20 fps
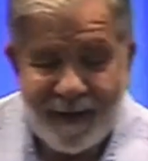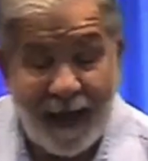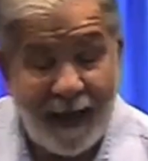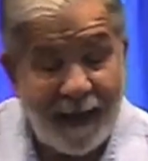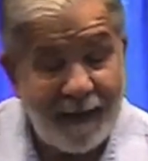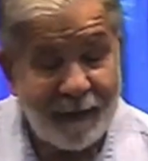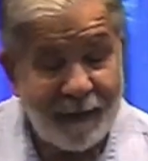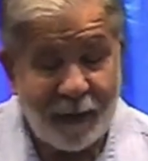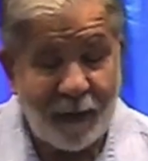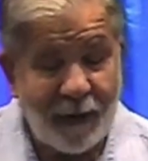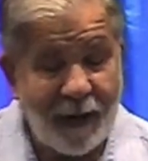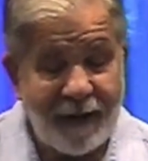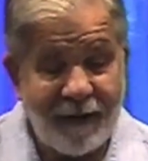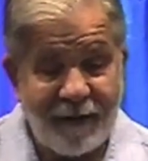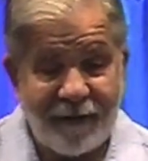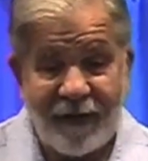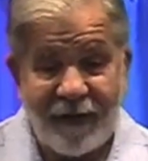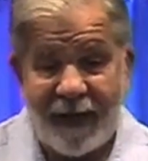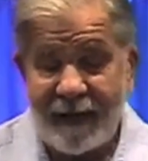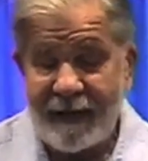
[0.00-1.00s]
I was trying
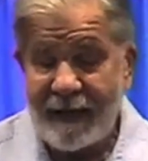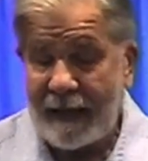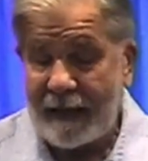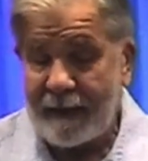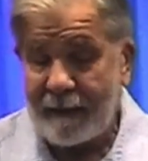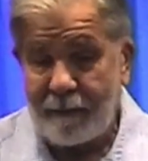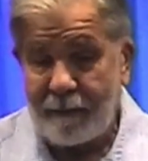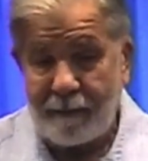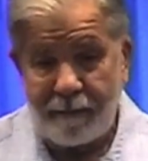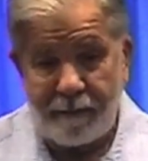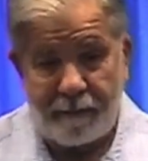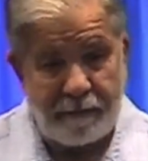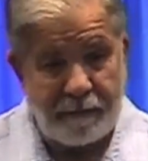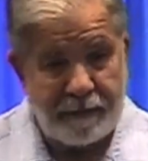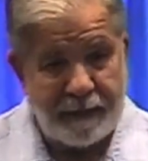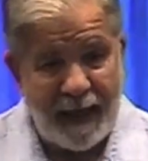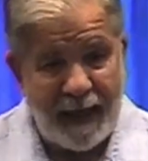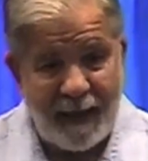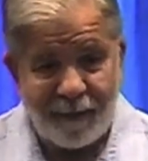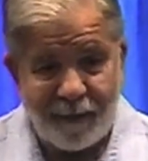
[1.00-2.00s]
to find like a
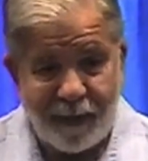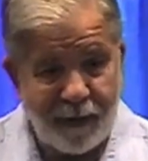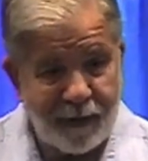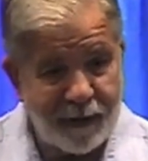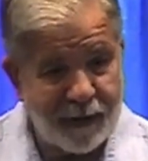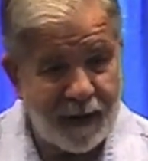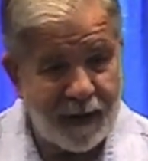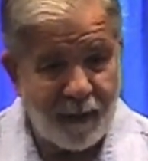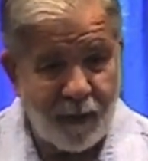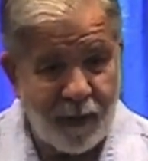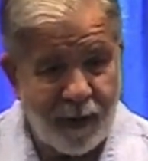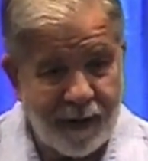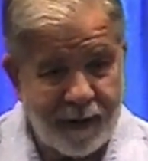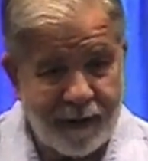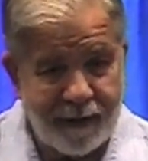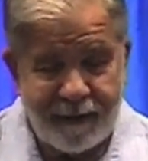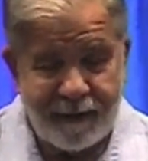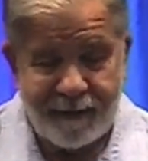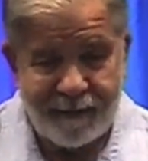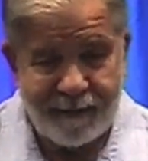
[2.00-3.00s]
typo somewhere.